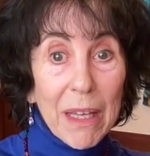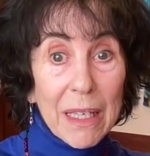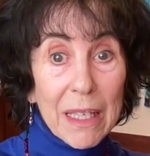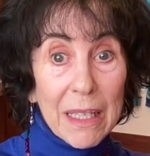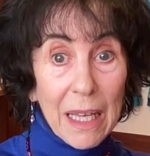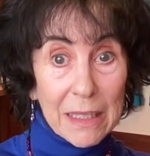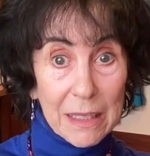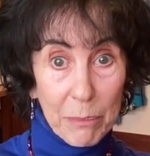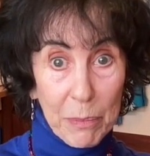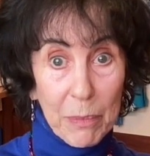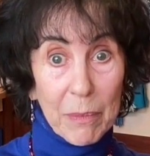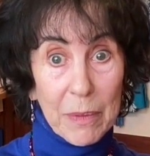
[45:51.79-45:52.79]
they need
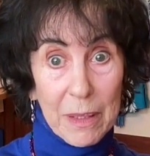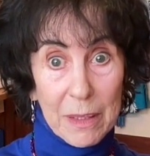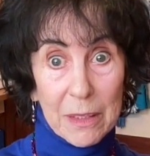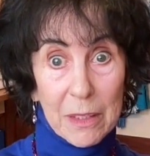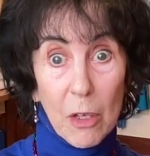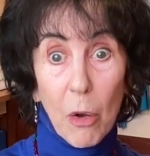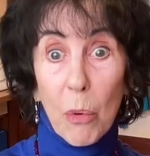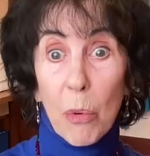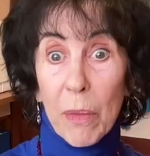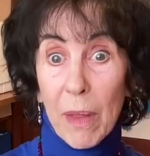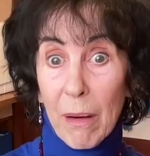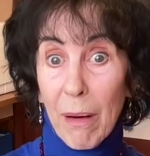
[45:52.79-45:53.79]
to know who
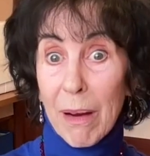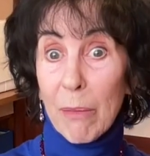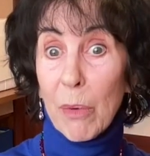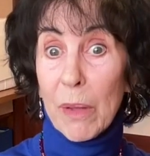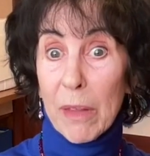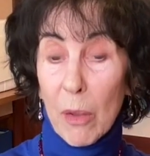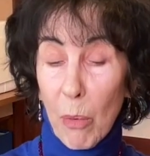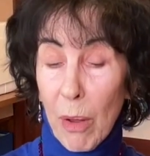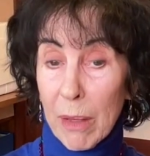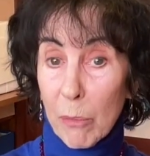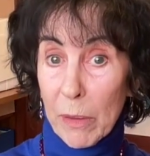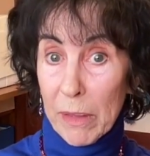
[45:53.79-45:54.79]
they are and what they
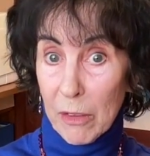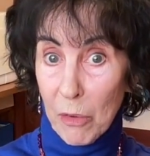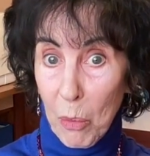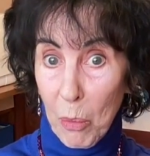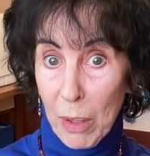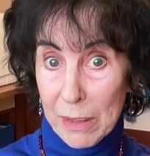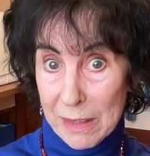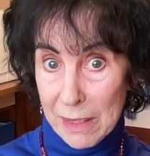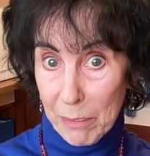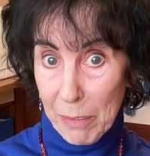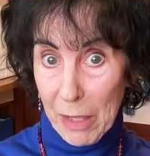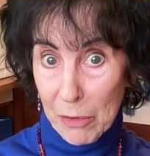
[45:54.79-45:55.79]
want and what they don't want, and
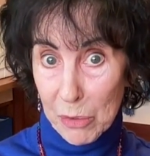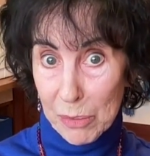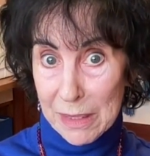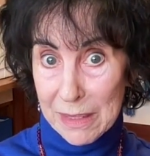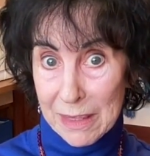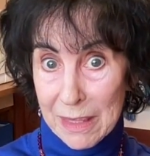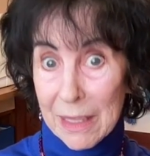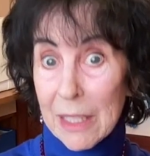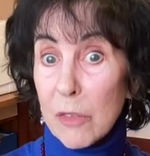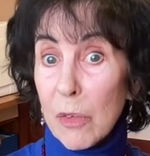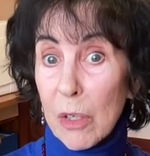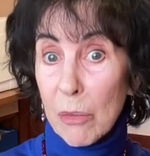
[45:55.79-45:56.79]
set boundaries. And
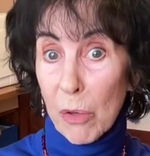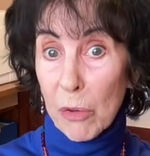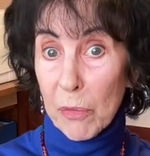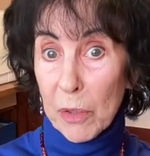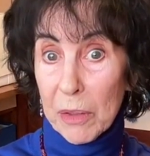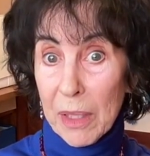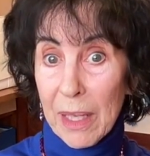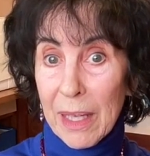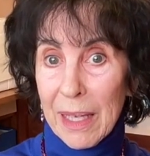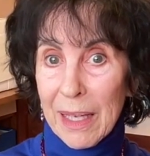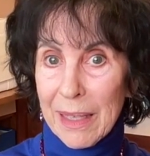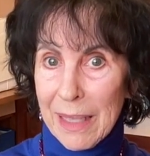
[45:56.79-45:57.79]
that's very growthful.
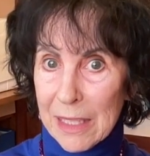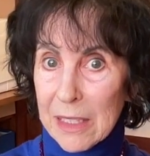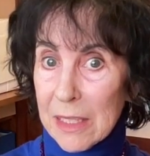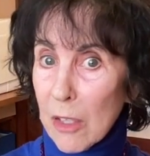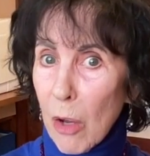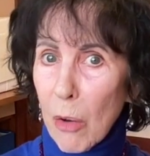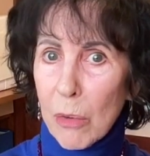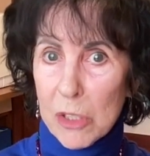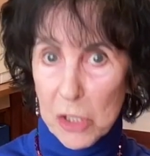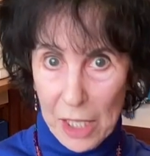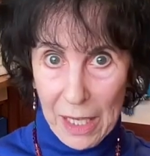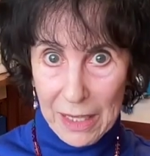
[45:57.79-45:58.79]
And that's its own
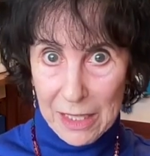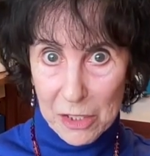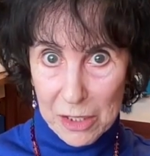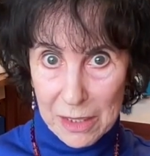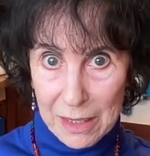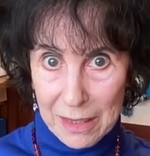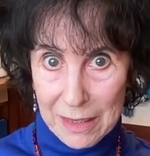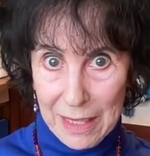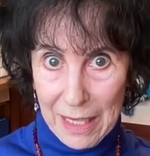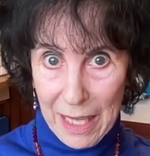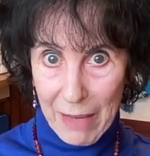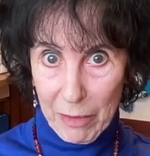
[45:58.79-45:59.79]
challenge, is
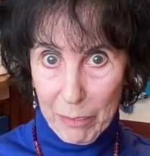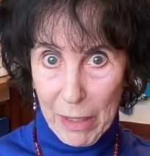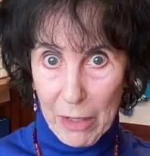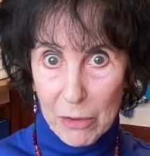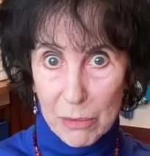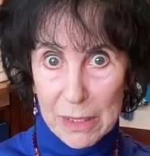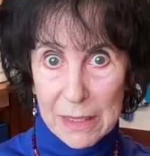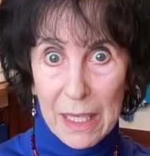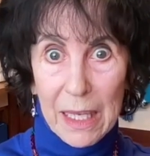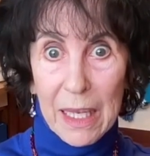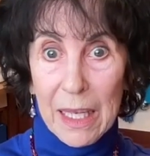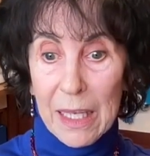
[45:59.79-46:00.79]
having boundaries.
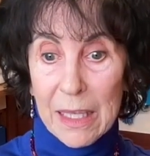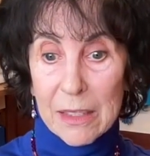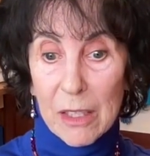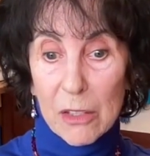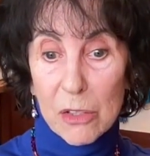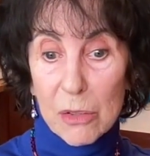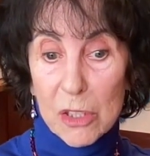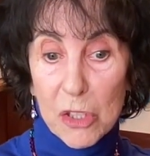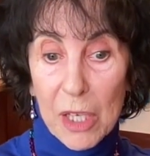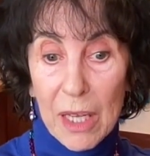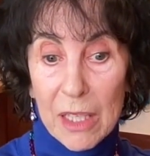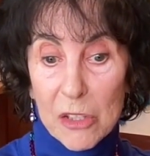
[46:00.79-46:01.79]
It's also a
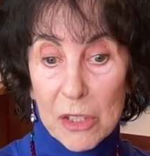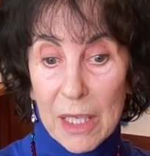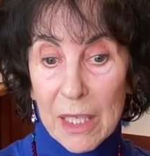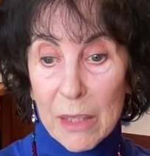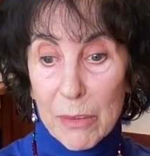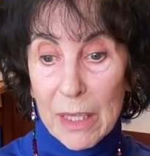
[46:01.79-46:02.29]
challenge in any